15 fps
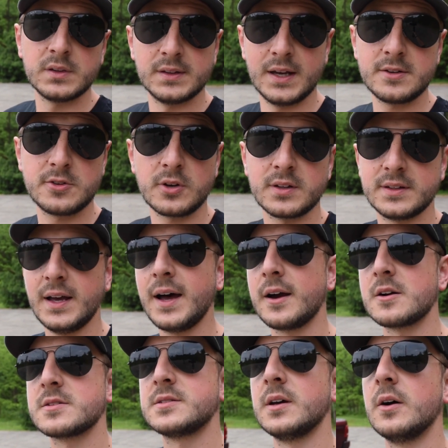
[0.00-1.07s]
nice looking
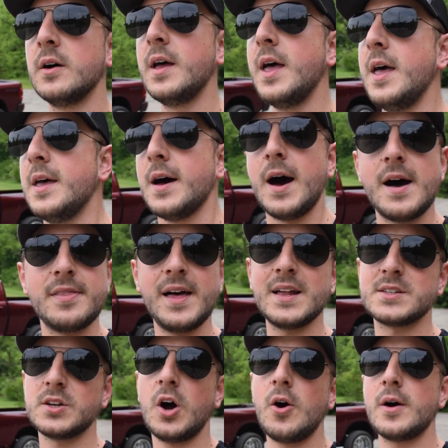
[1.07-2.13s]
tire. So
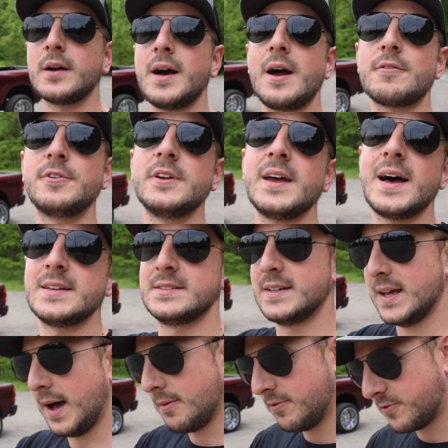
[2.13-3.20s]
that is all I got for you guys
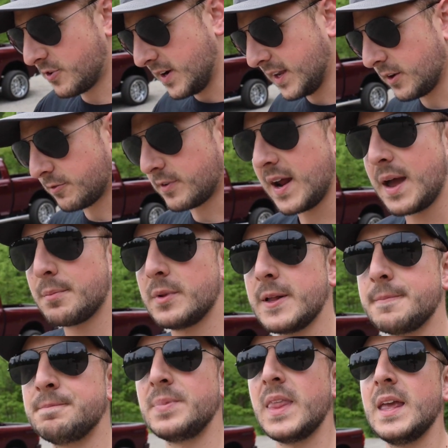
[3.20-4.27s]
today. I'm freaking
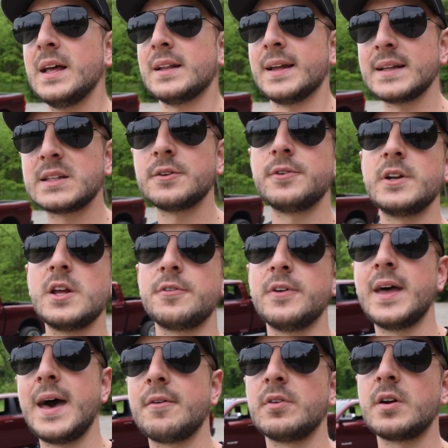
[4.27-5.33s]
rambling. Like the video if
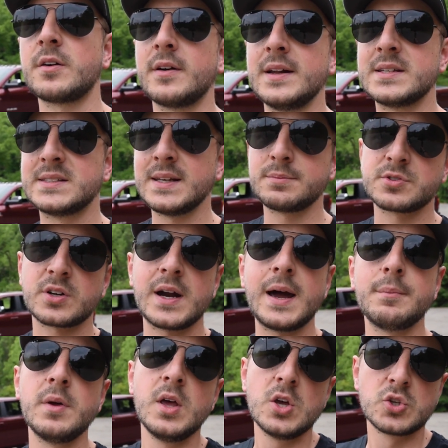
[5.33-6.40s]
you haven't already,
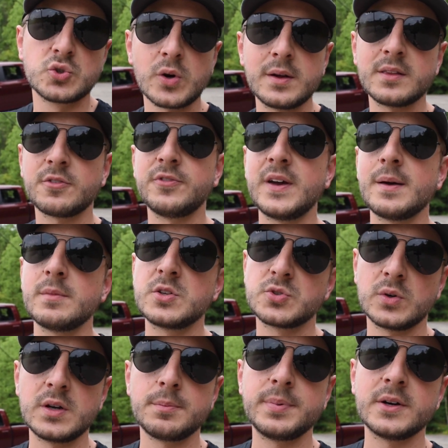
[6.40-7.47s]
subscribe, join the family,
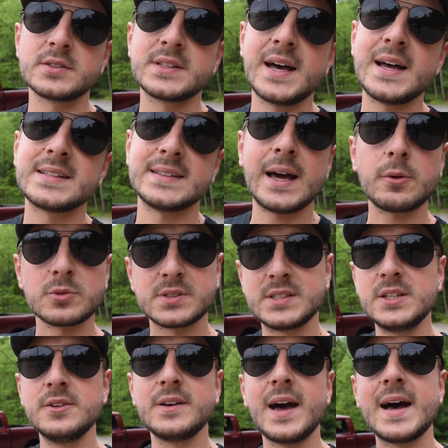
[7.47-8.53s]
join the builds guys, and I will
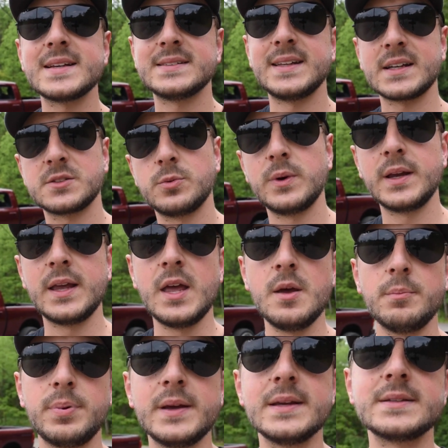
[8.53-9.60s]
see you guys next week.
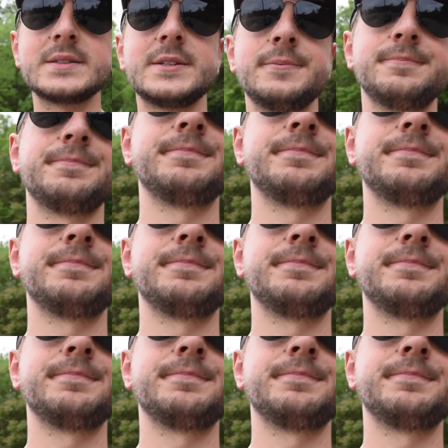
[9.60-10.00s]
Peace.